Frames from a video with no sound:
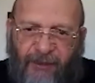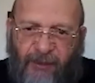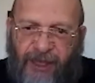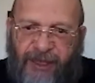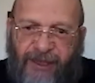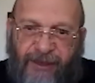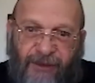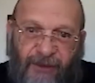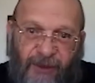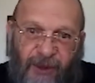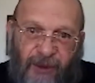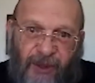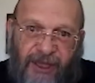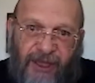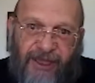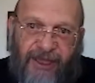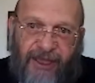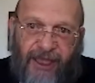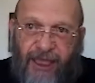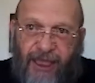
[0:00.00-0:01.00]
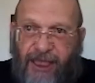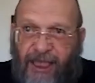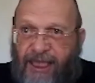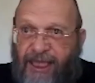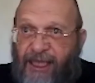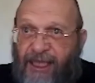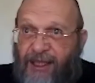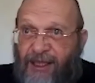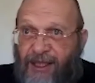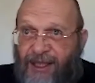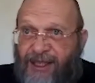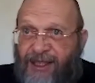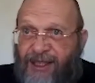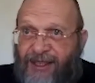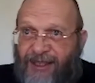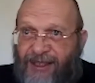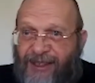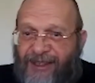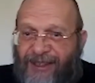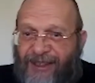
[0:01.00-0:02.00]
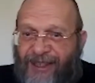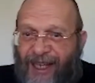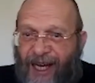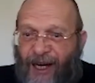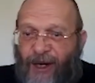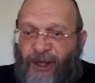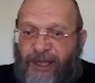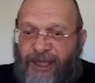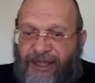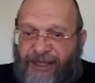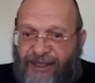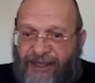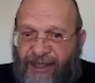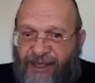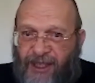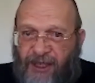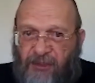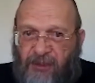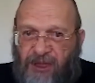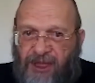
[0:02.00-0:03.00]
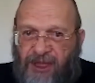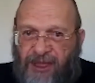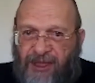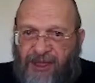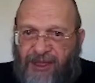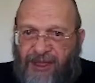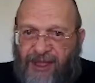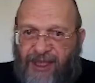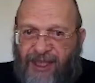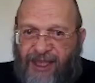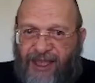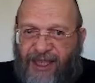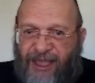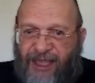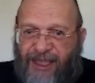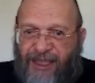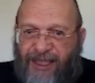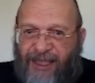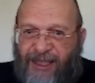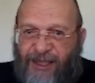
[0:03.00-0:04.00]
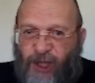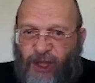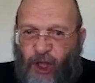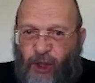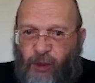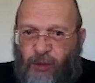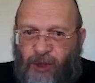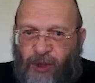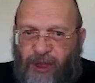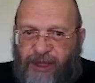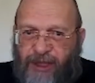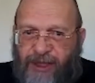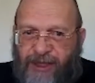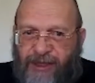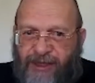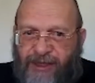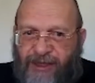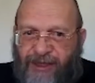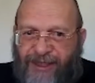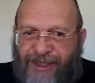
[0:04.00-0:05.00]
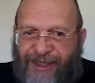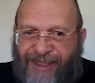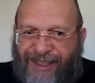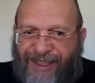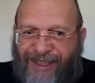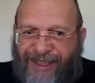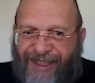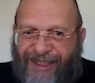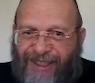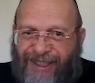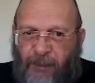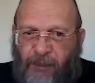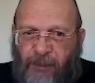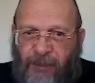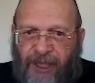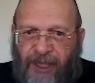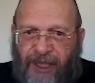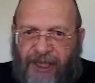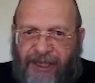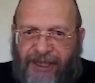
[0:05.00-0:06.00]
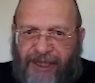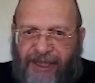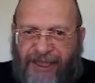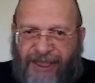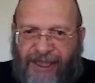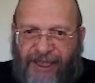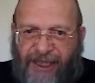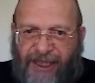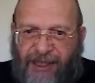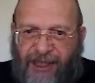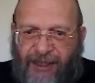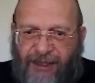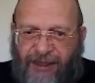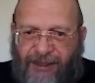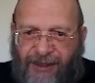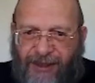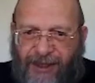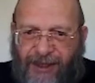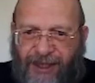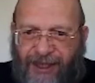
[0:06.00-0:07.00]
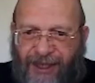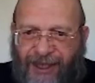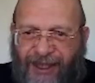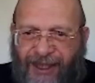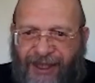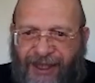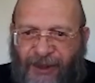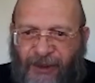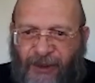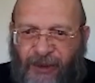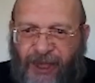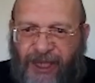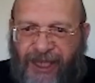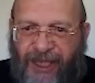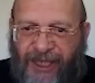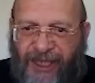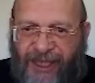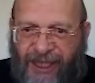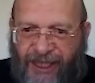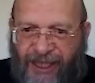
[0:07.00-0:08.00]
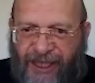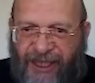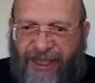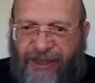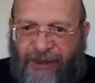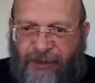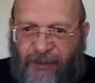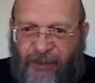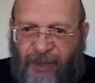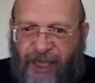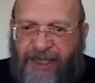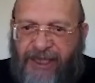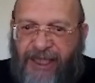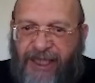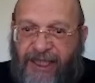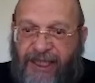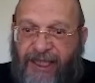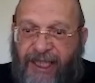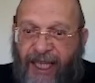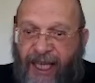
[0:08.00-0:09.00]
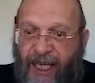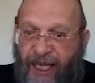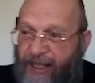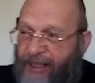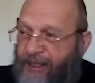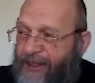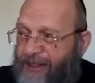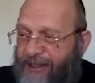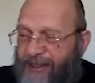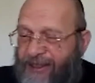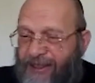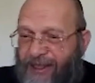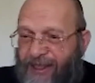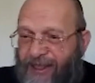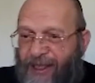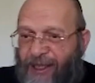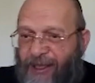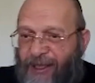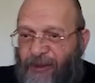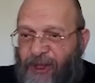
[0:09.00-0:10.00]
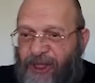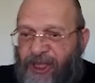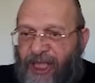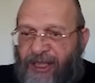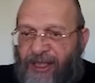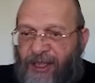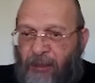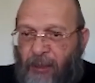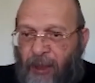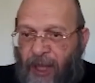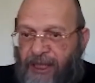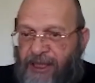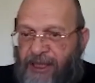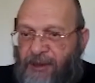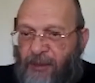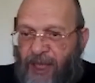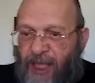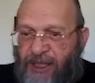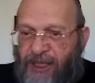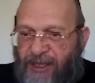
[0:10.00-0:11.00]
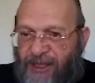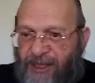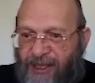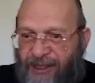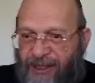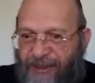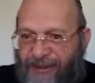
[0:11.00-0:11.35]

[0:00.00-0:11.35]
but we will see that in our description, this almost disappears, the distance. We'll need basically the angles, which are the best measured.